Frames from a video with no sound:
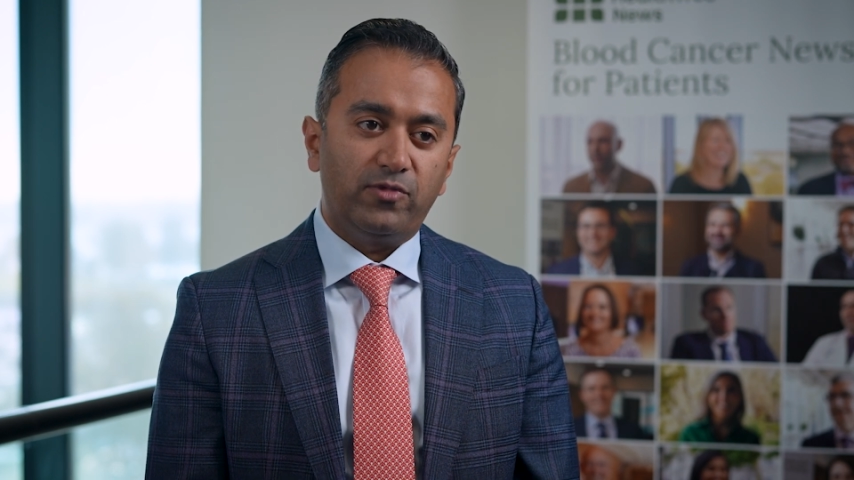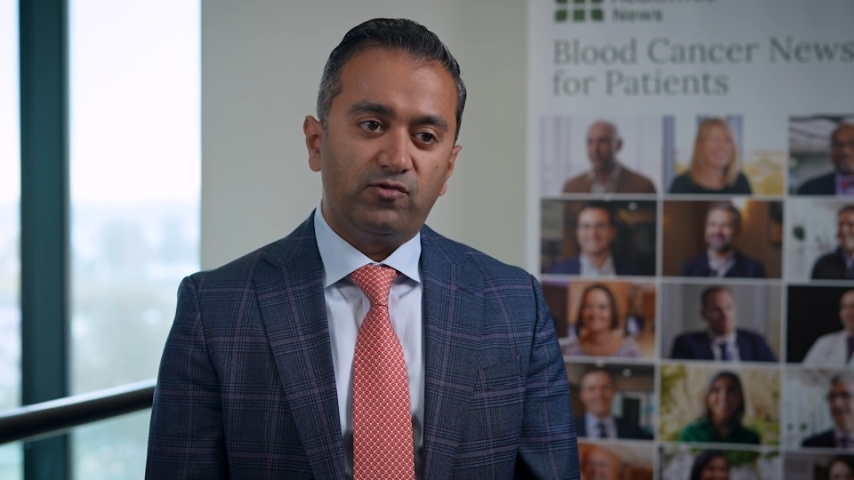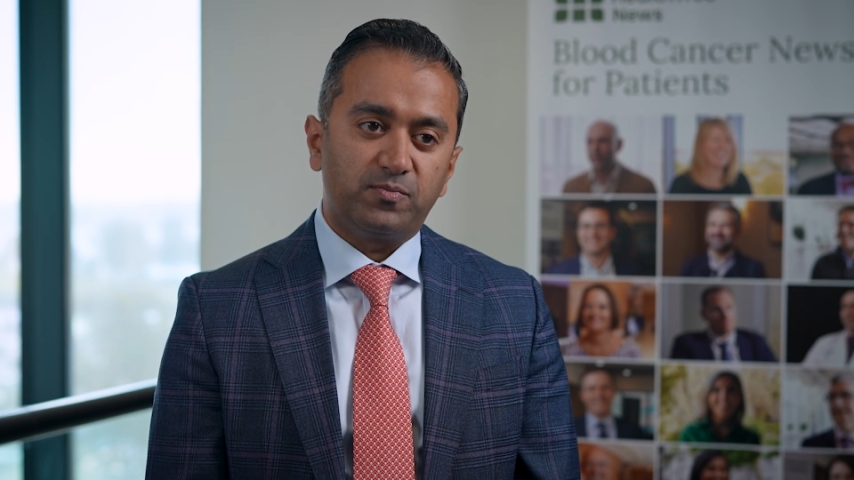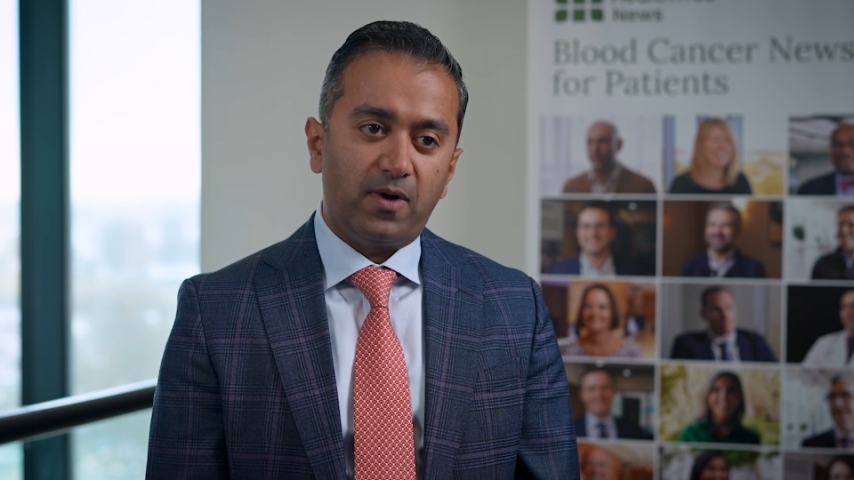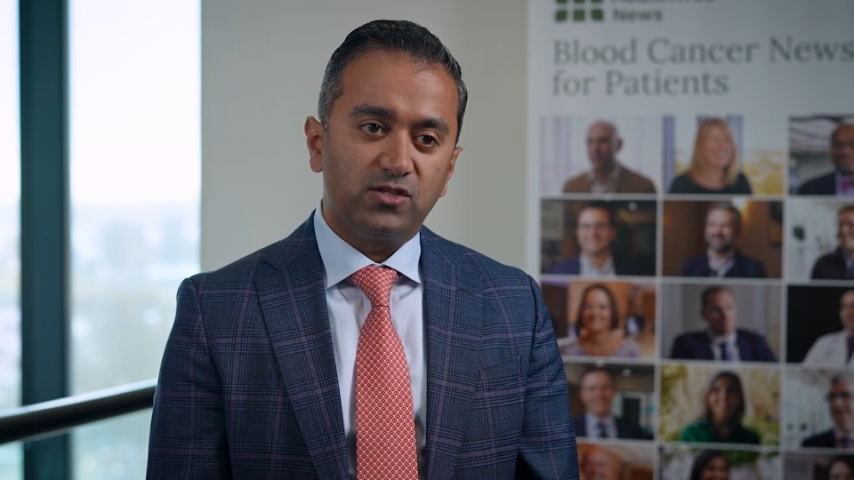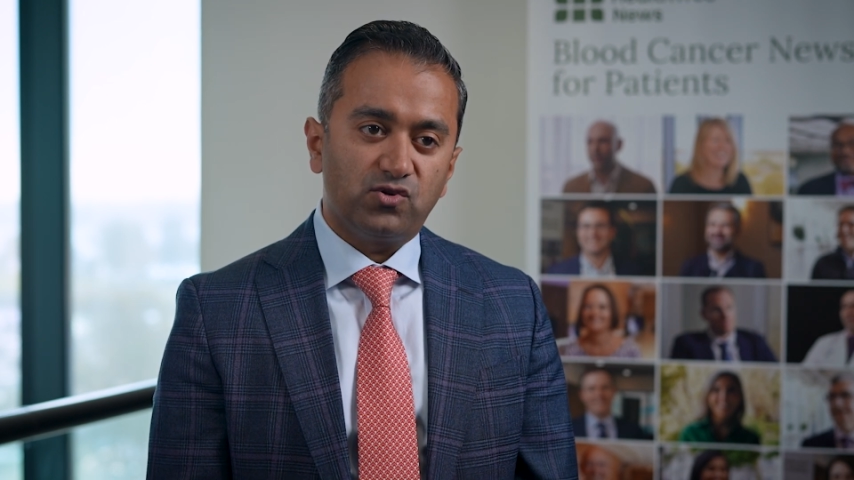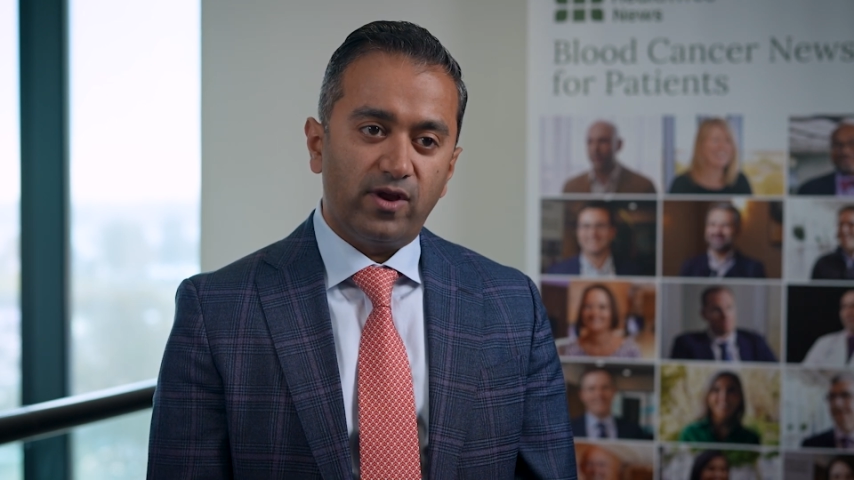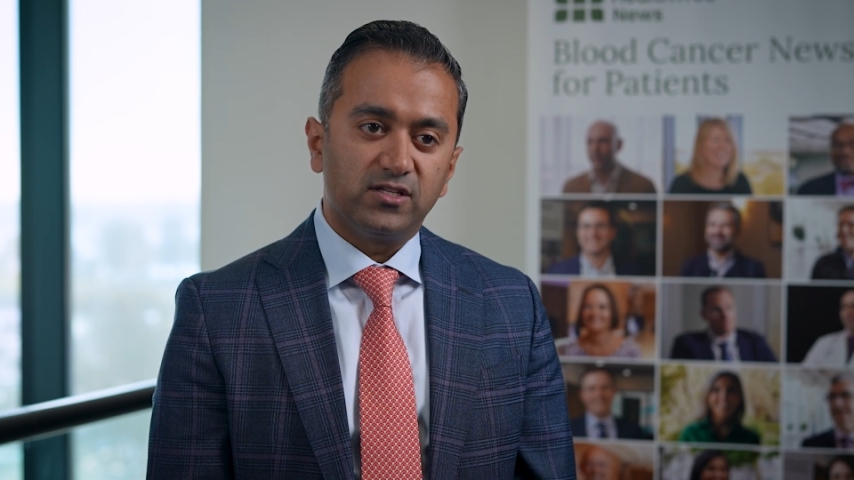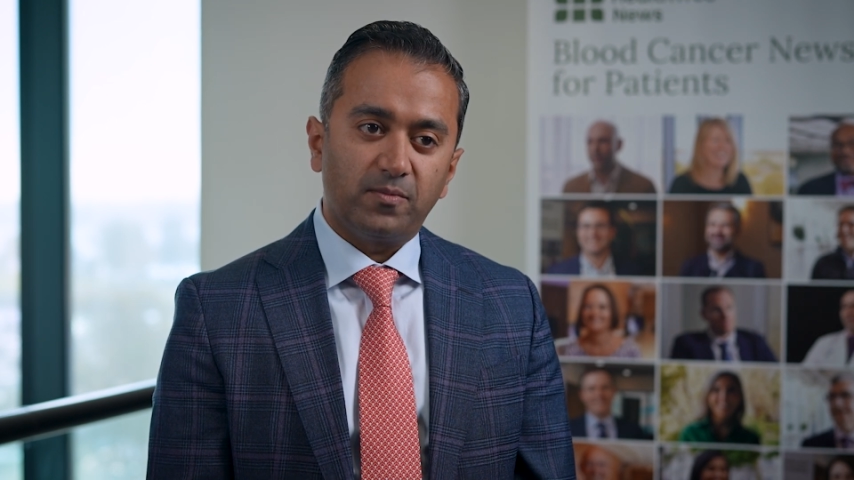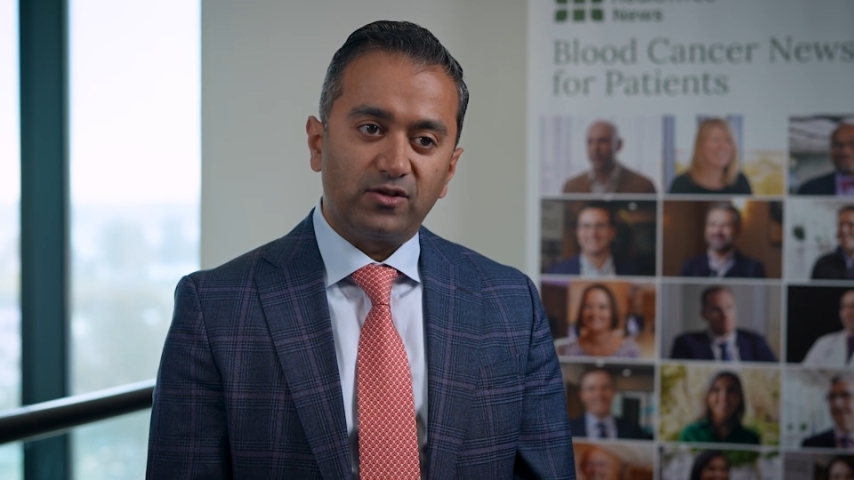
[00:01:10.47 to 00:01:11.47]
the response
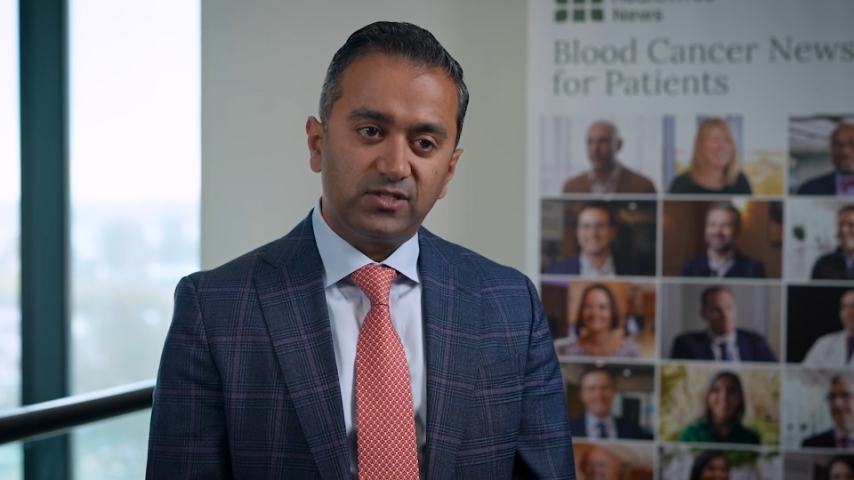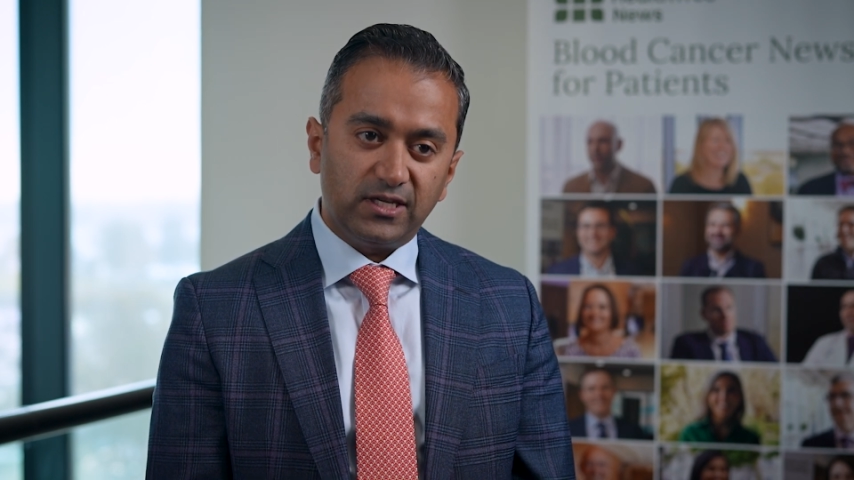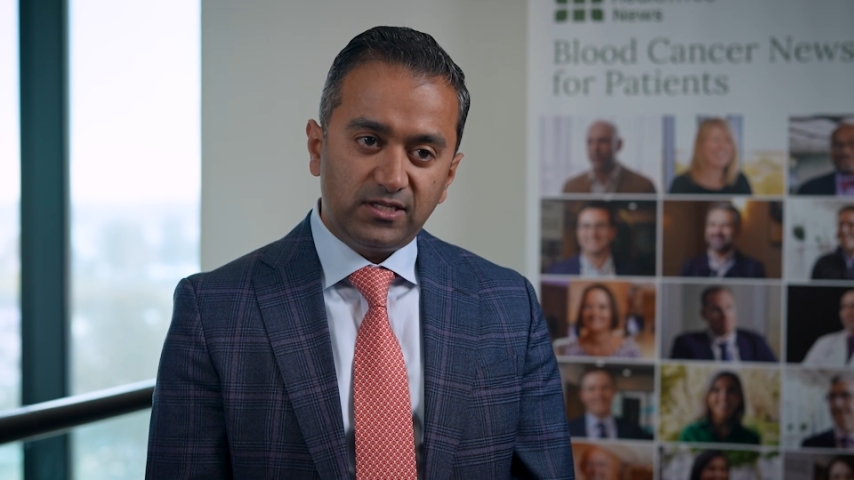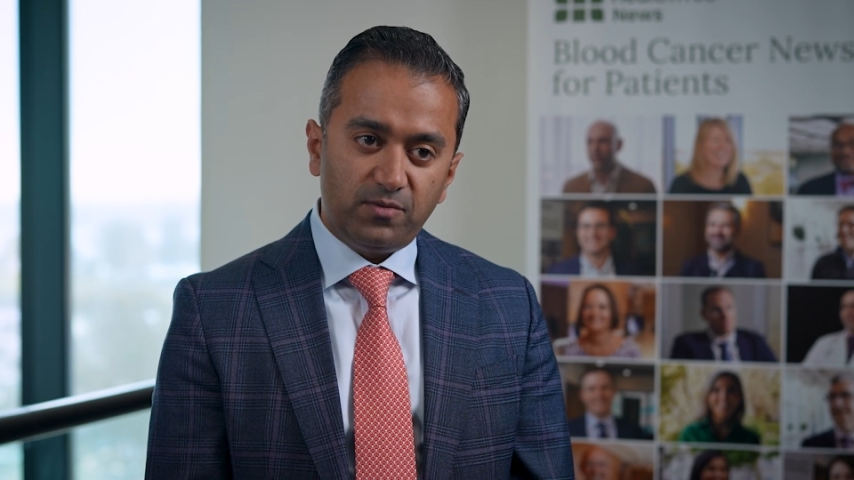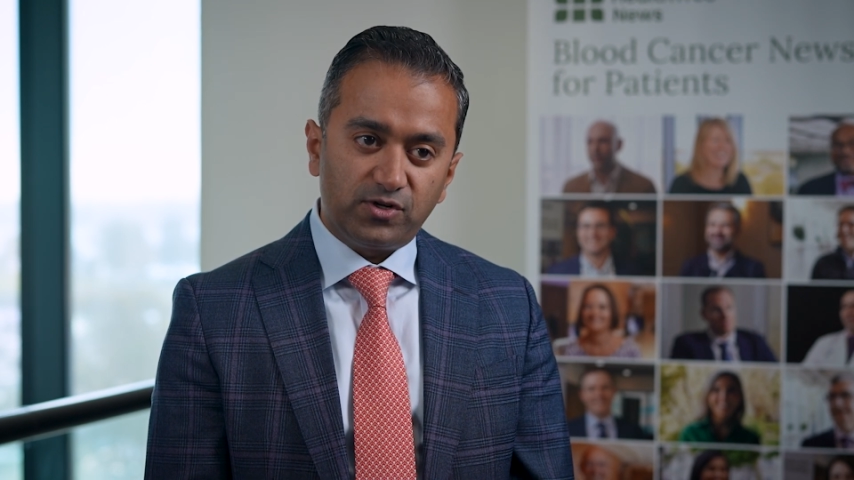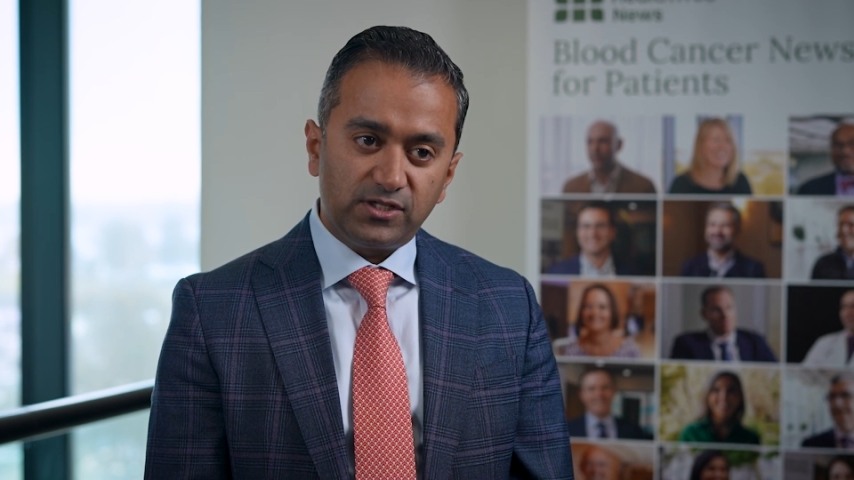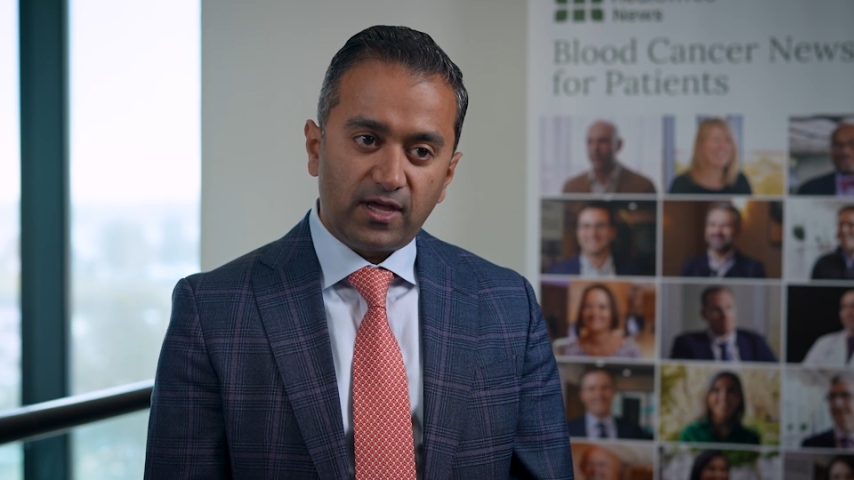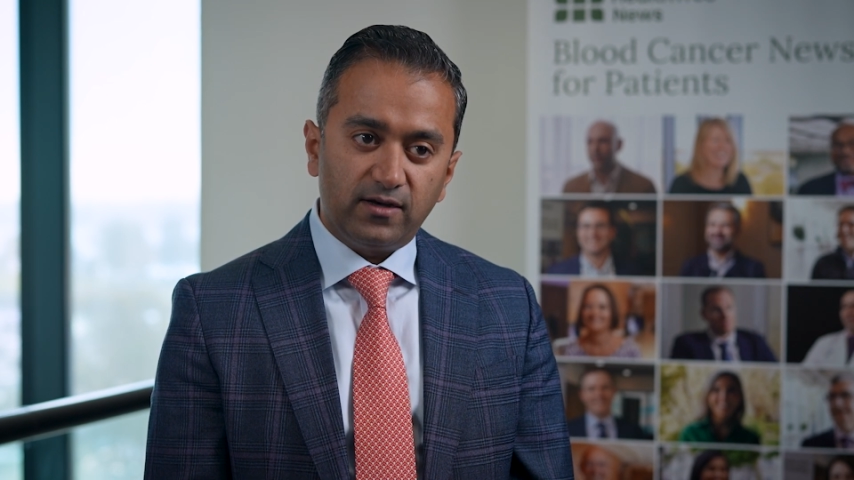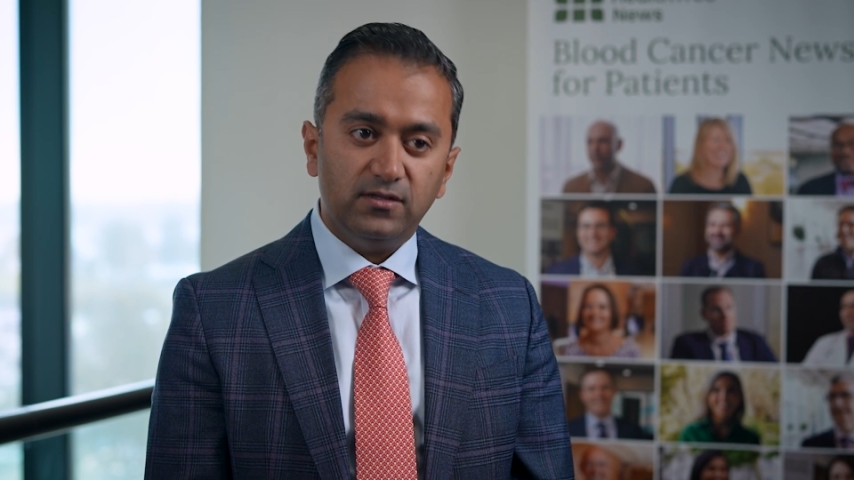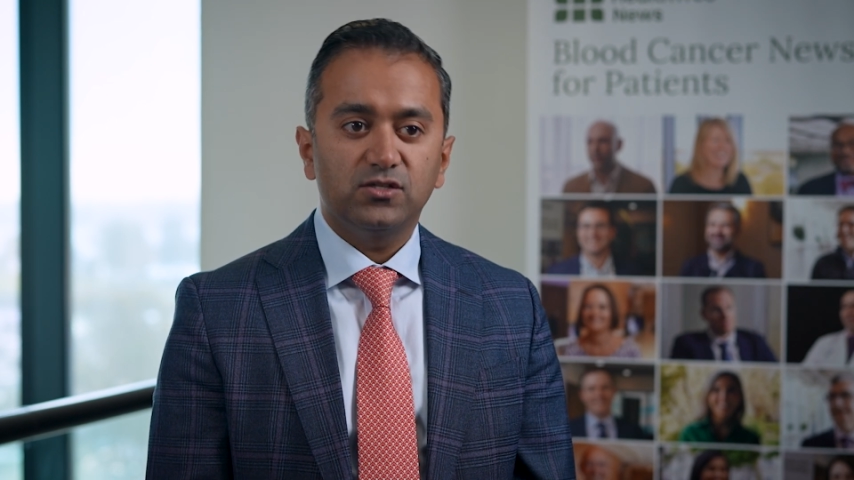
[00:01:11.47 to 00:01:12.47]
rate is about sixty percent.